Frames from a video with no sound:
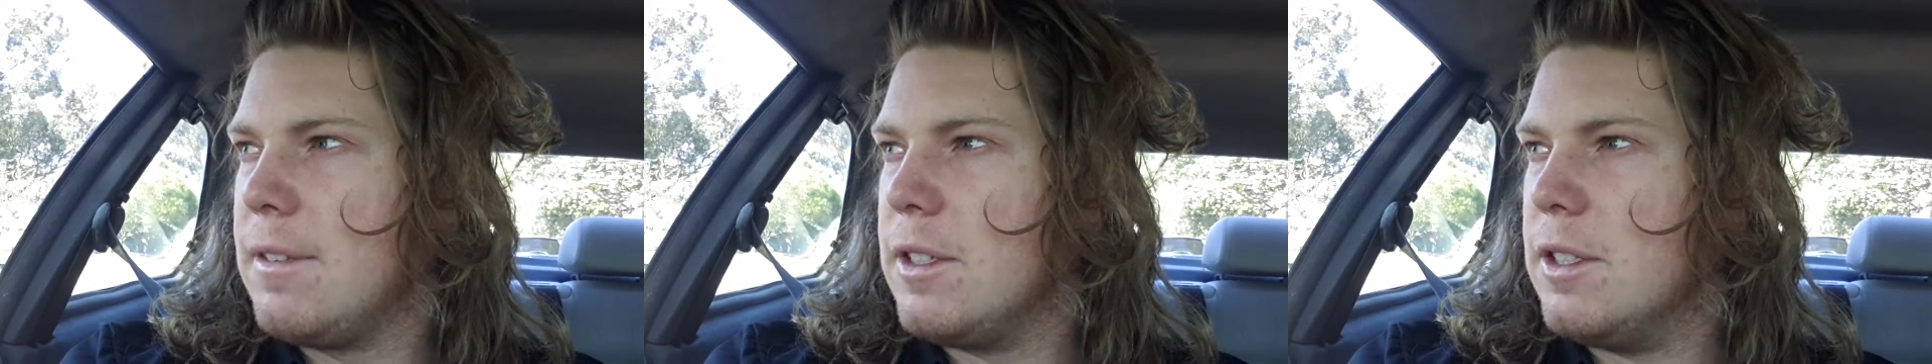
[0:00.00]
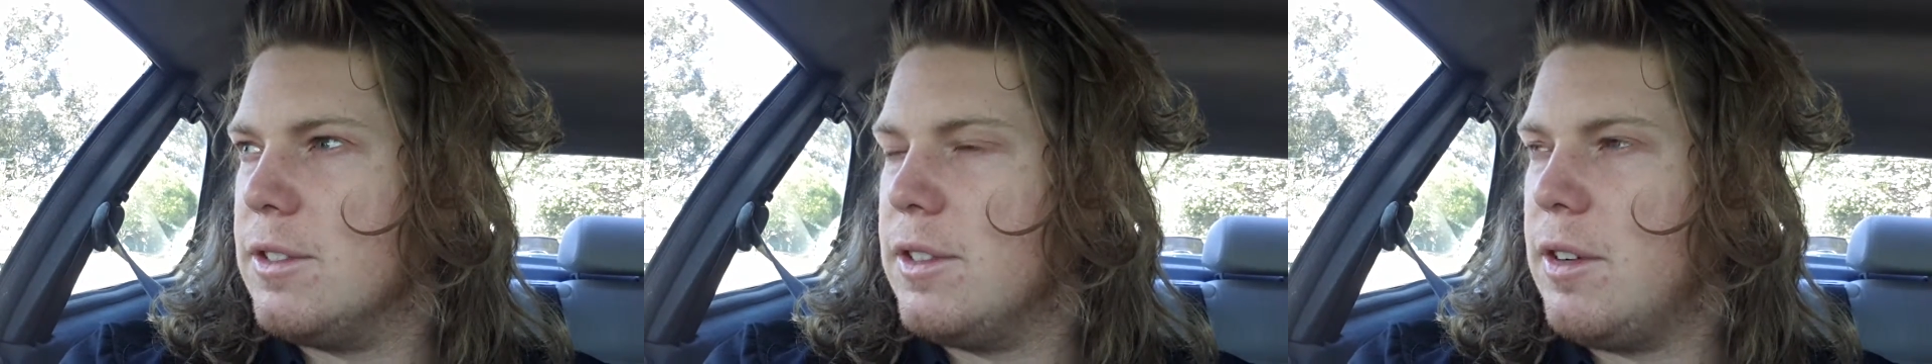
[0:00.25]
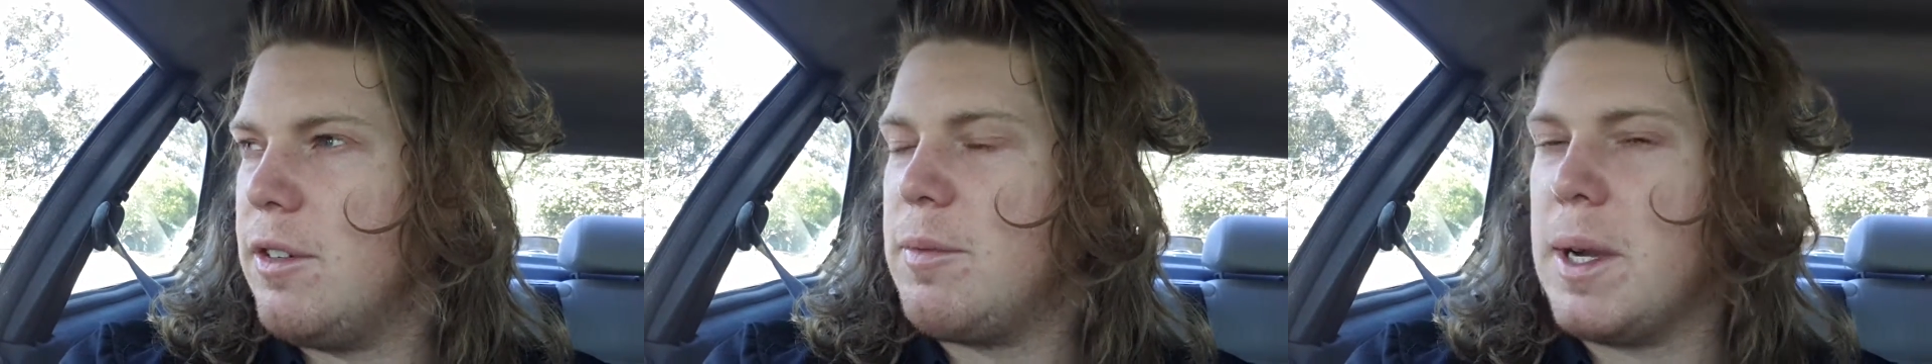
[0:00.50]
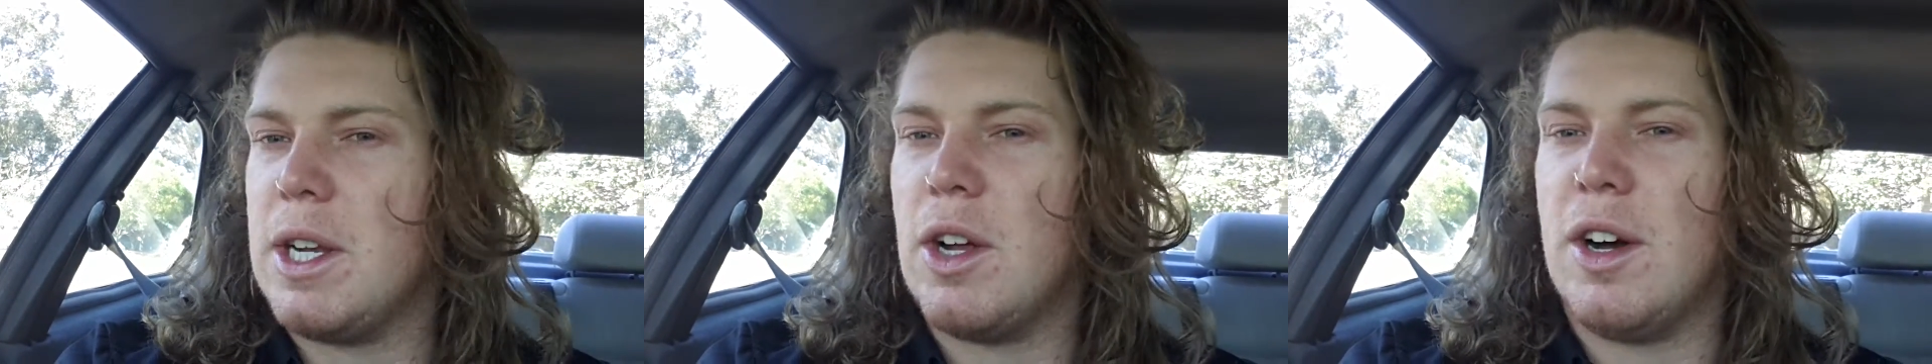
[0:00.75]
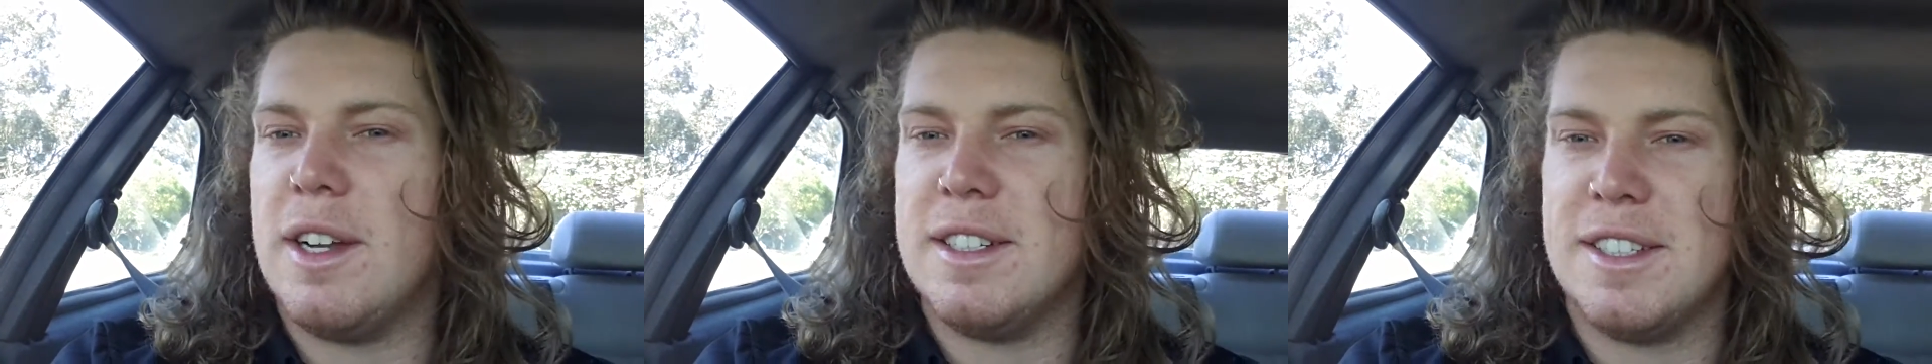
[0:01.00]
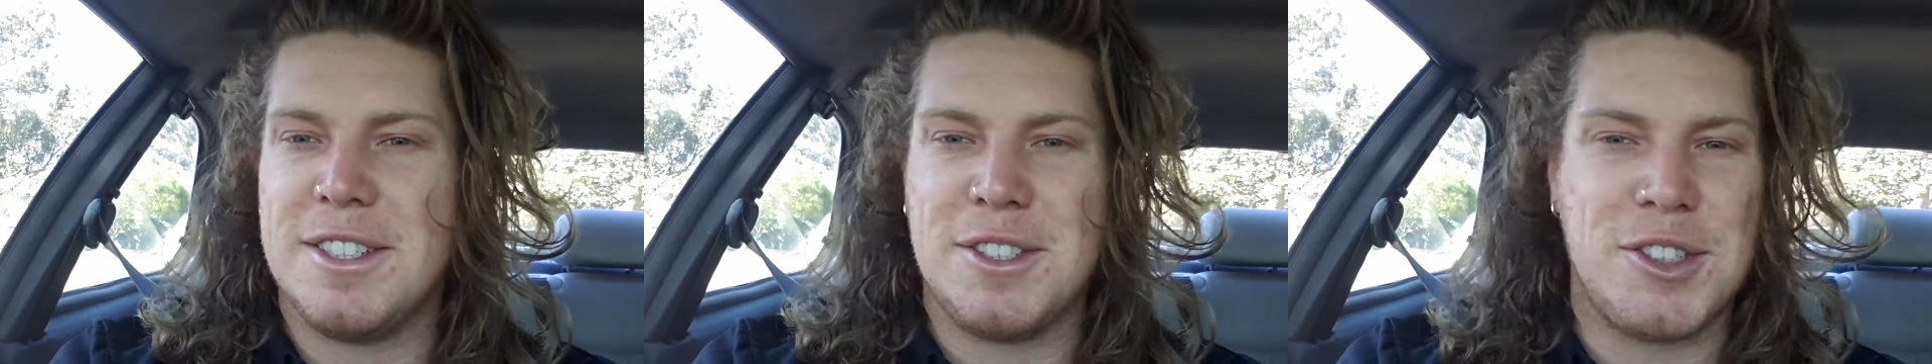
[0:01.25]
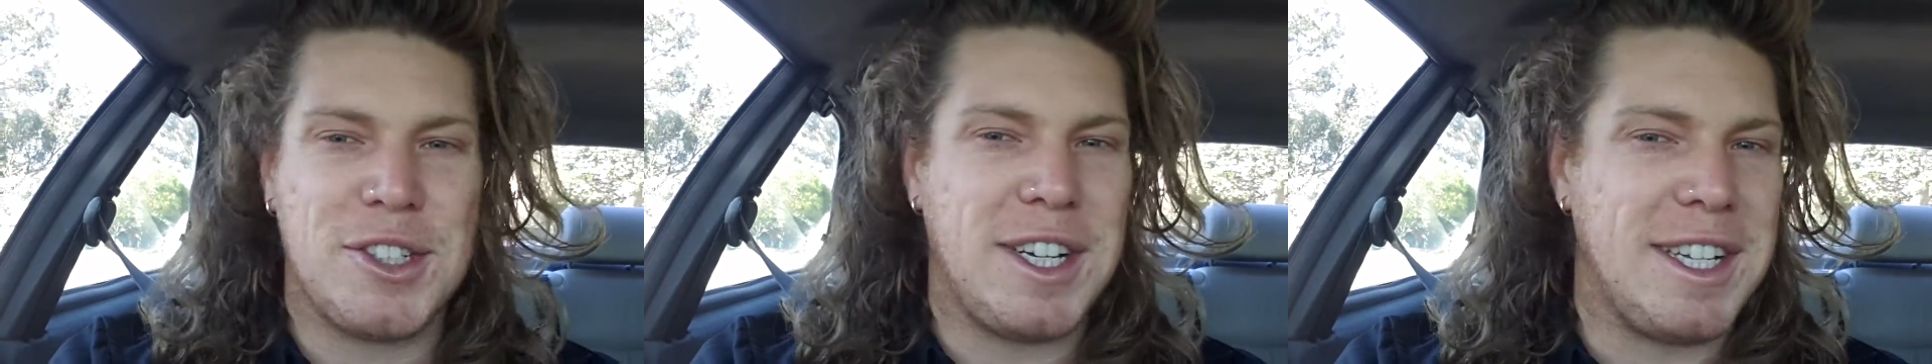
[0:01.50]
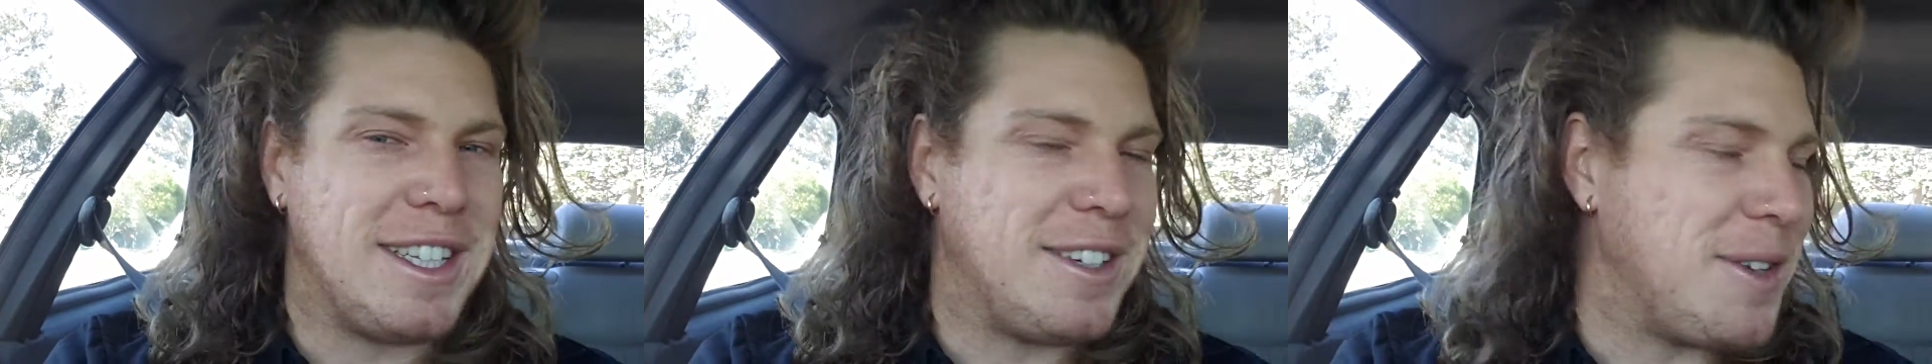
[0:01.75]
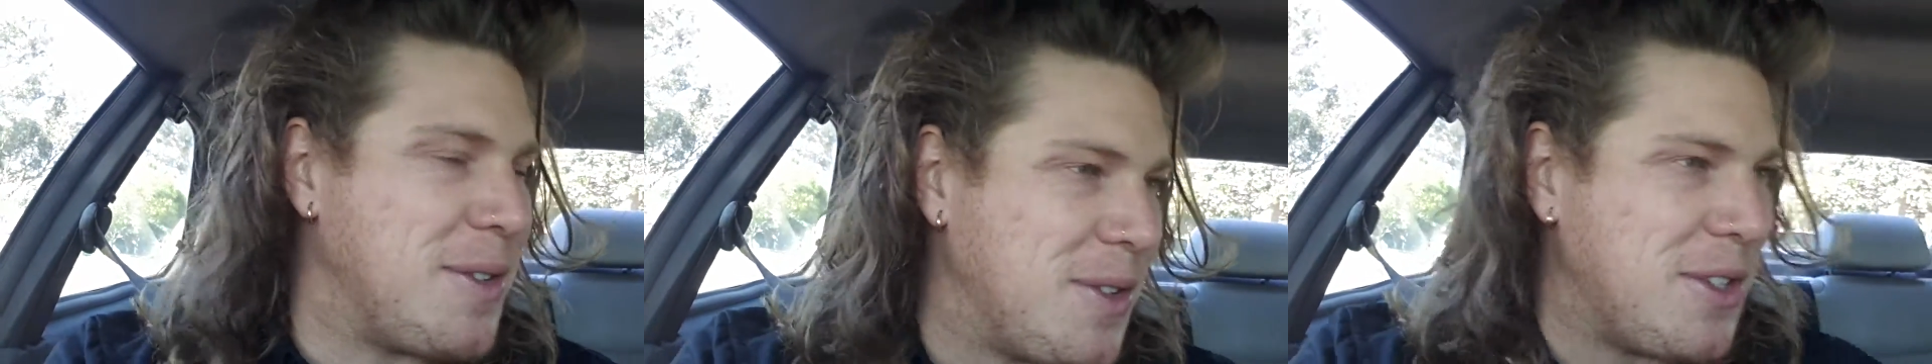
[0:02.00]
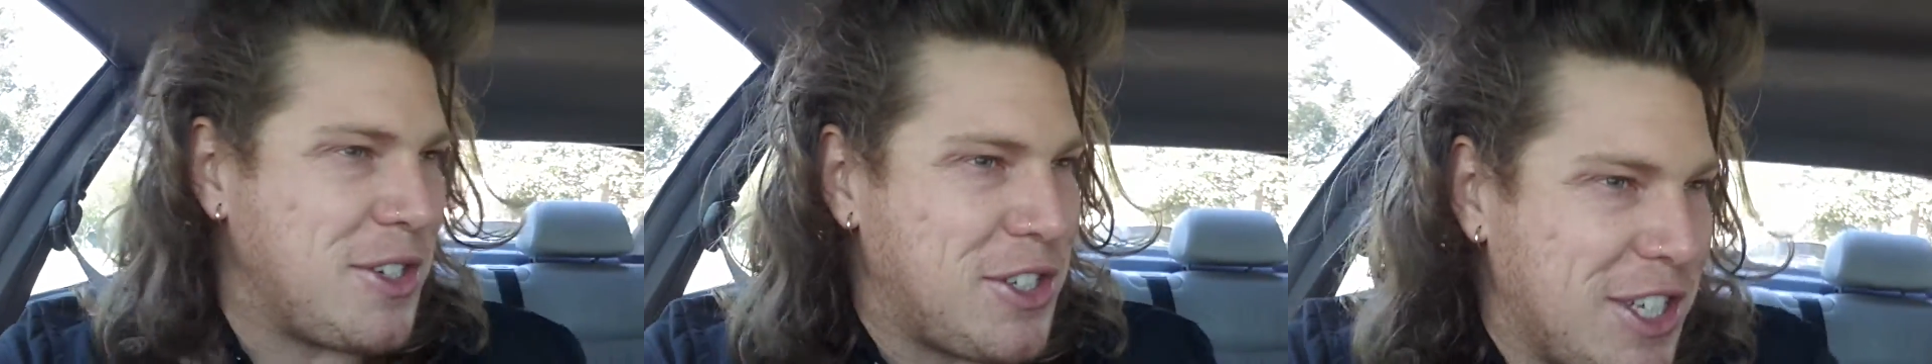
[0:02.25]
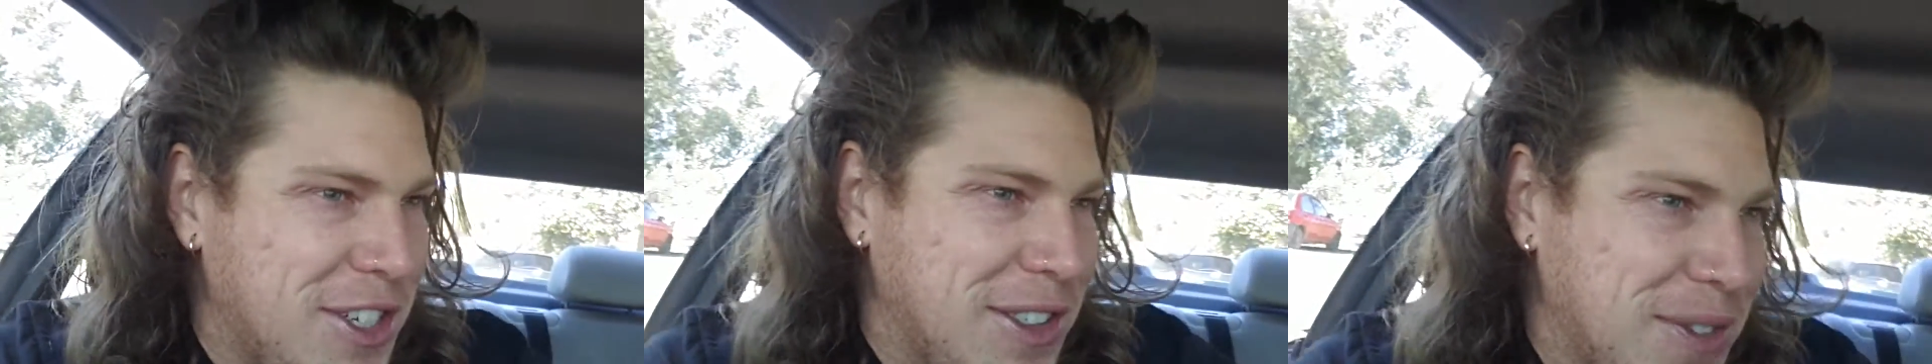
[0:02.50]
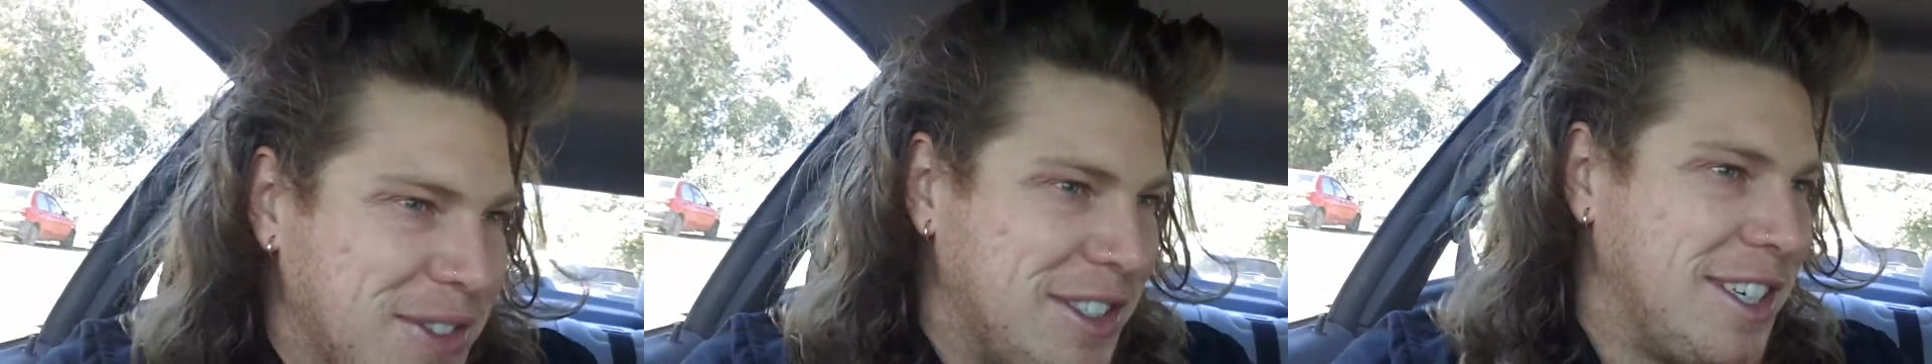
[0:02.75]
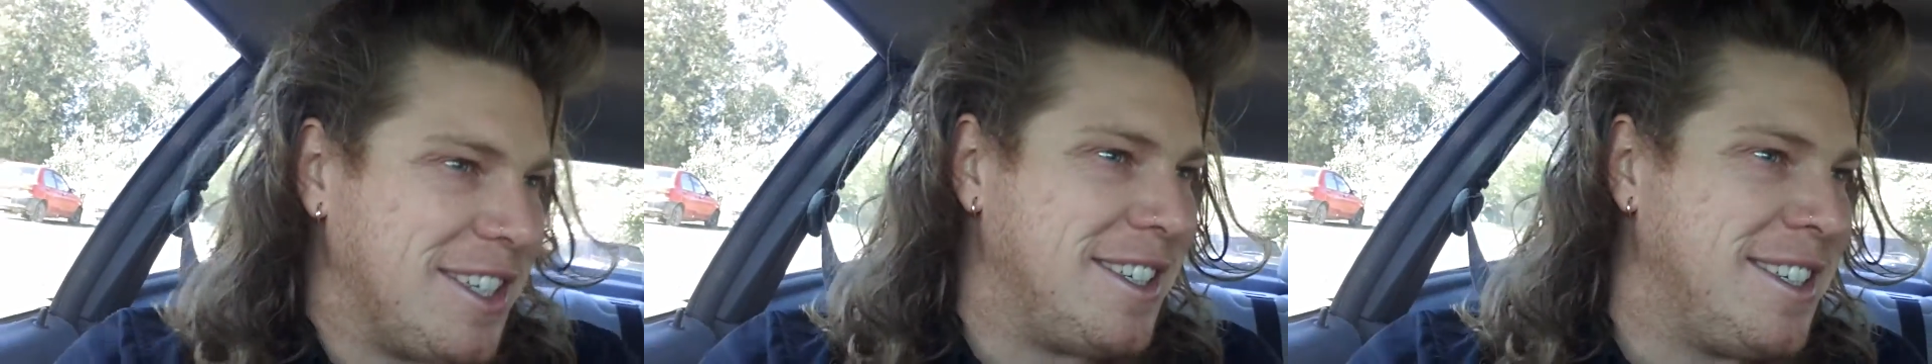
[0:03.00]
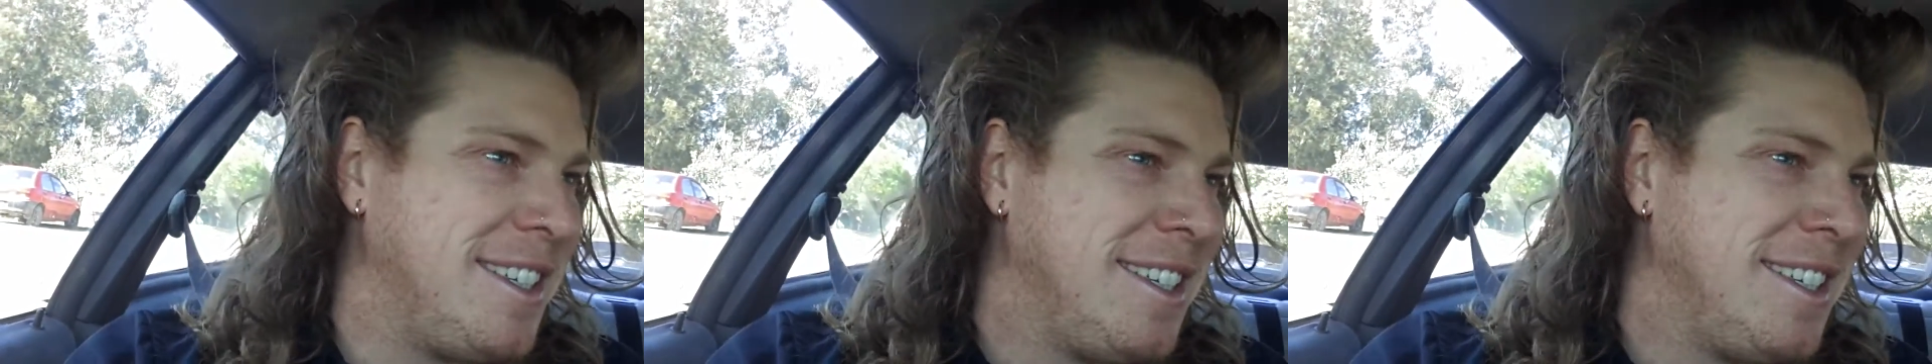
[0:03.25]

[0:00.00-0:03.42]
i we've been hiding a little treat that I've been wanting to show him. So,